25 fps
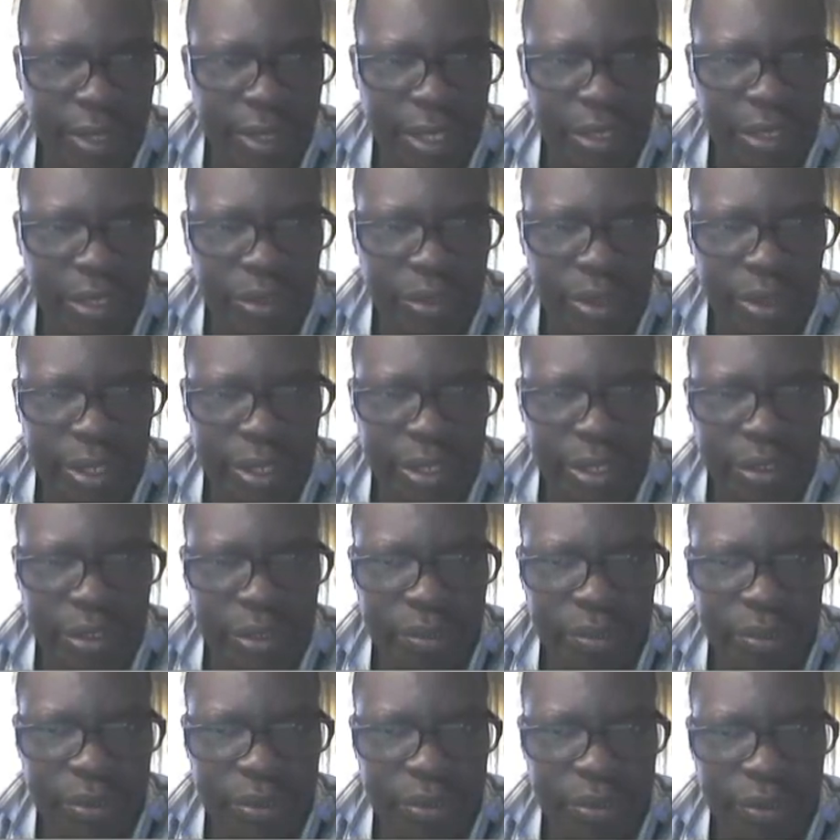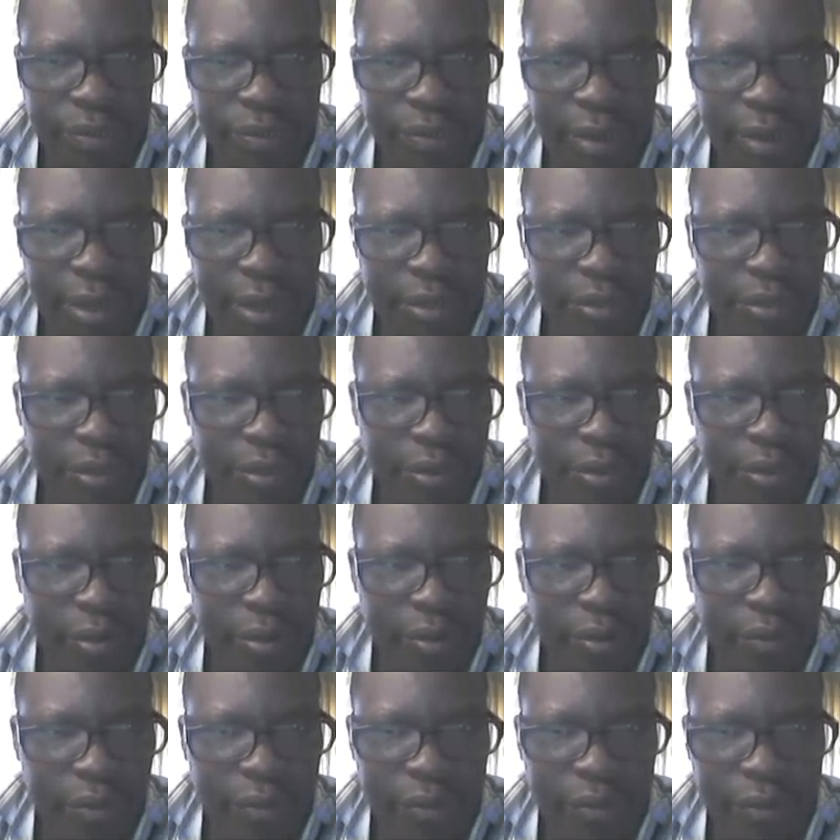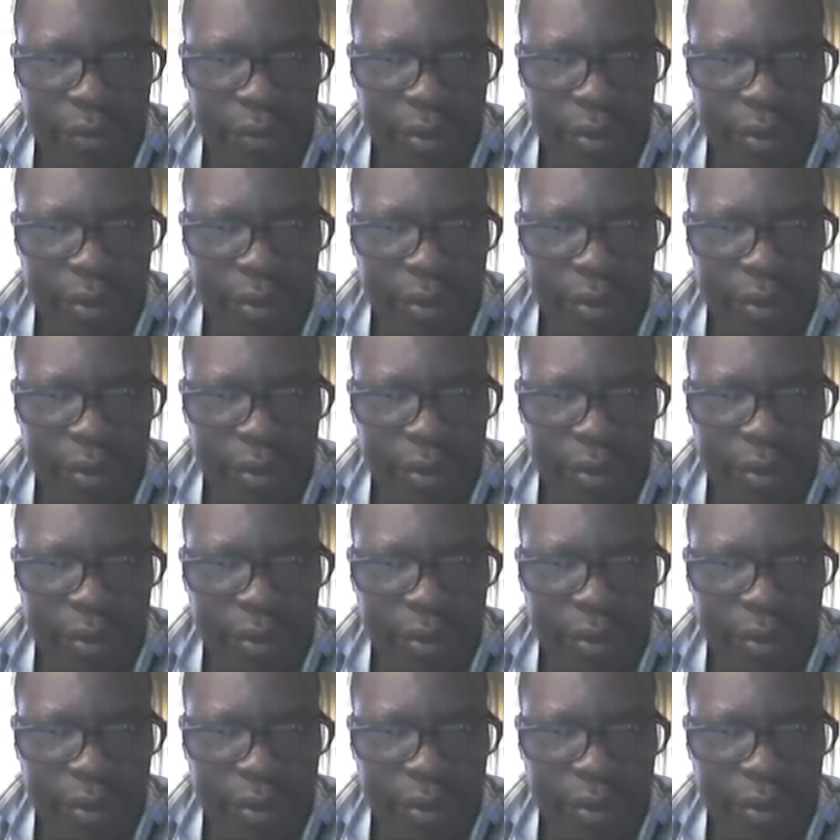the joint distribution function of